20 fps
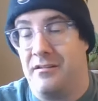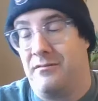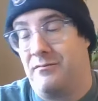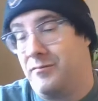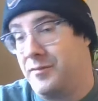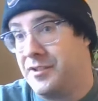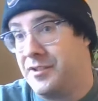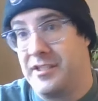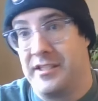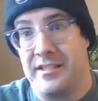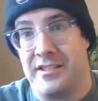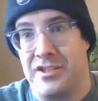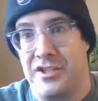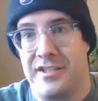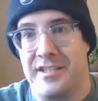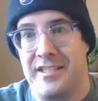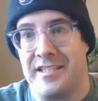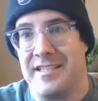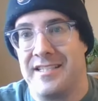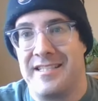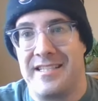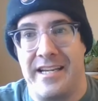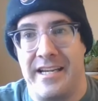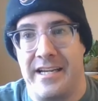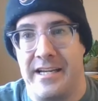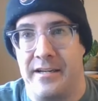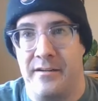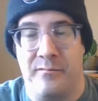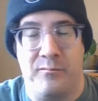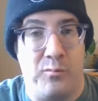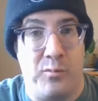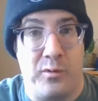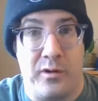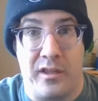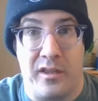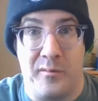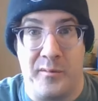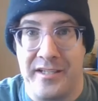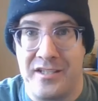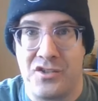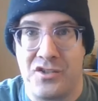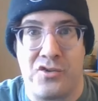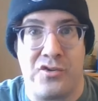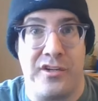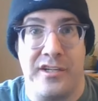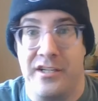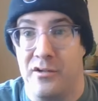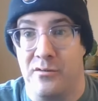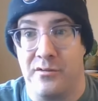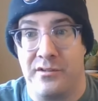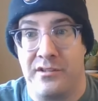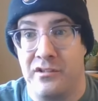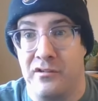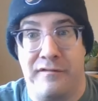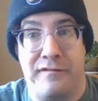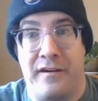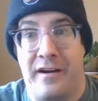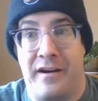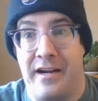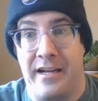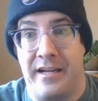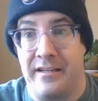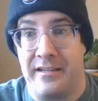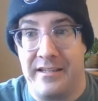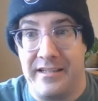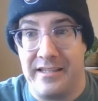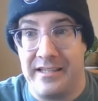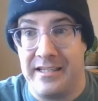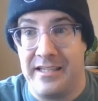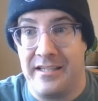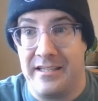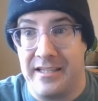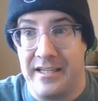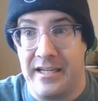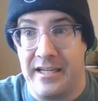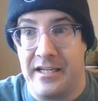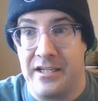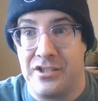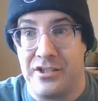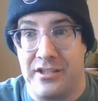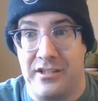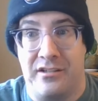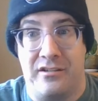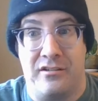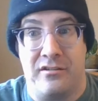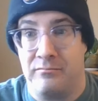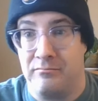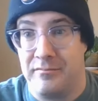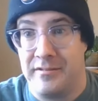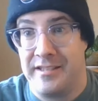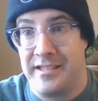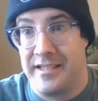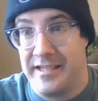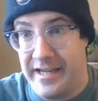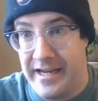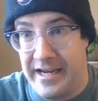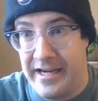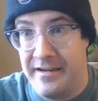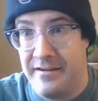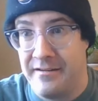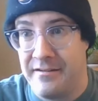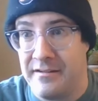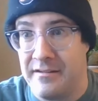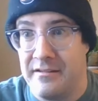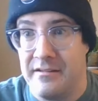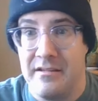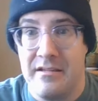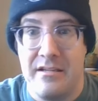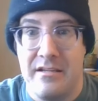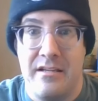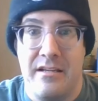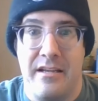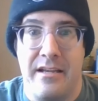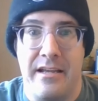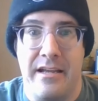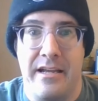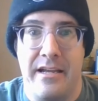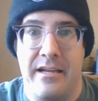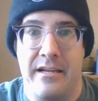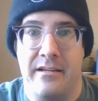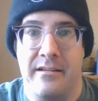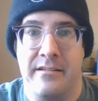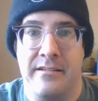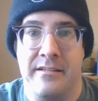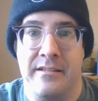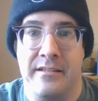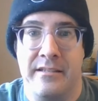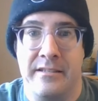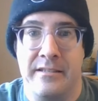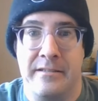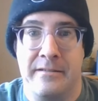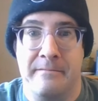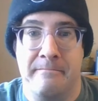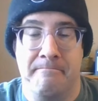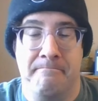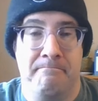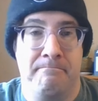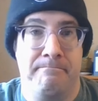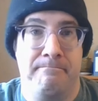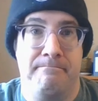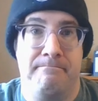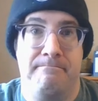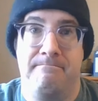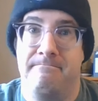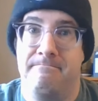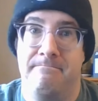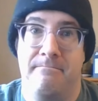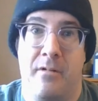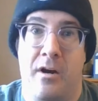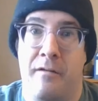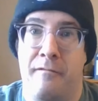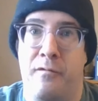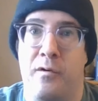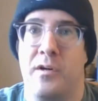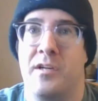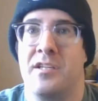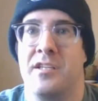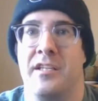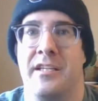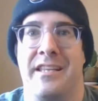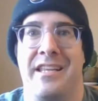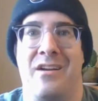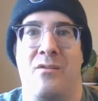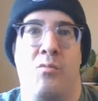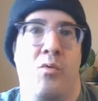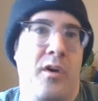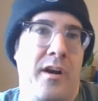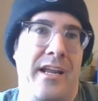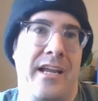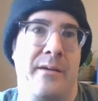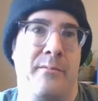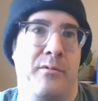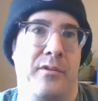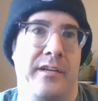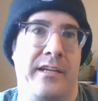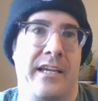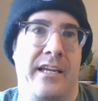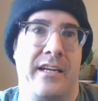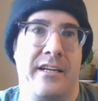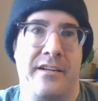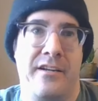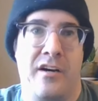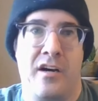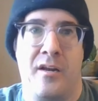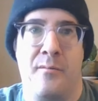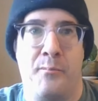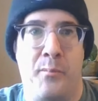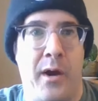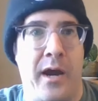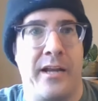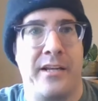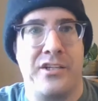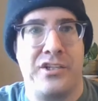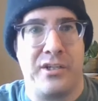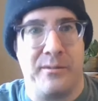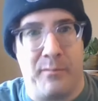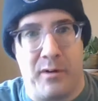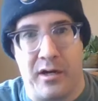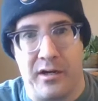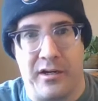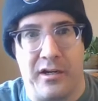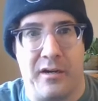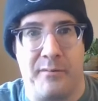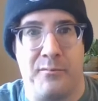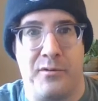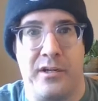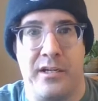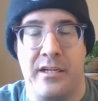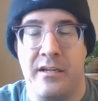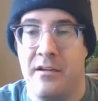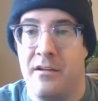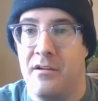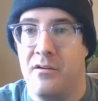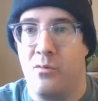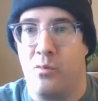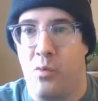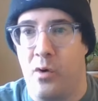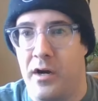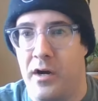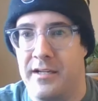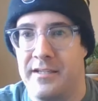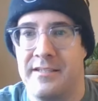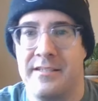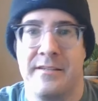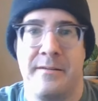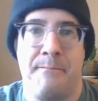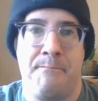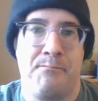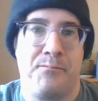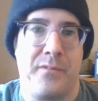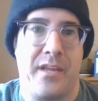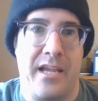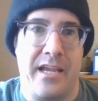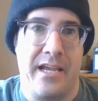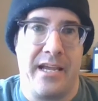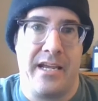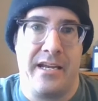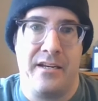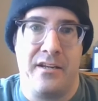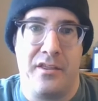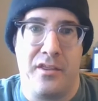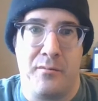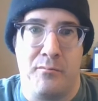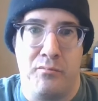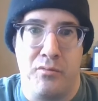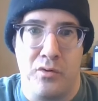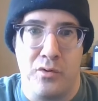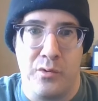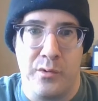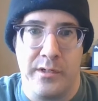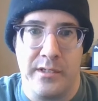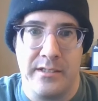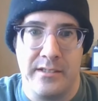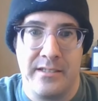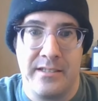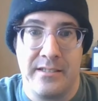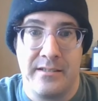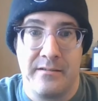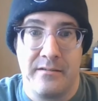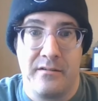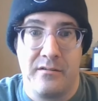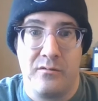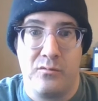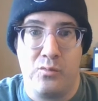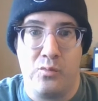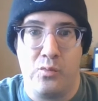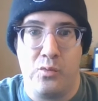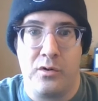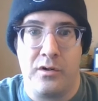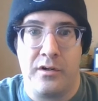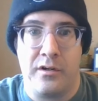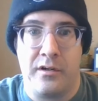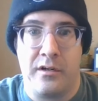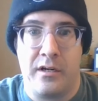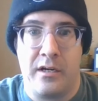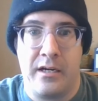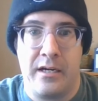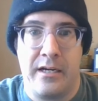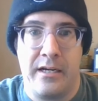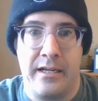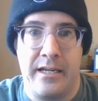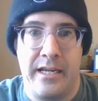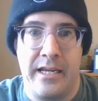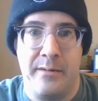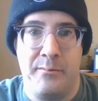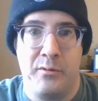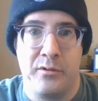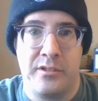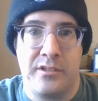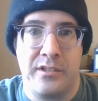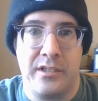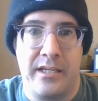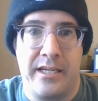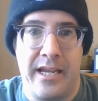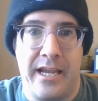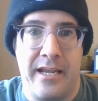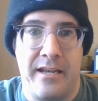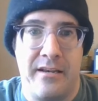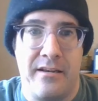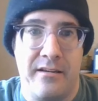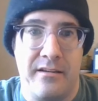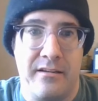which is just insane. One of the best trios you'll find in the NHL today. And unfortunately, they weren't able to get it done, but Jim Montgomery was, and the Bruins were able to get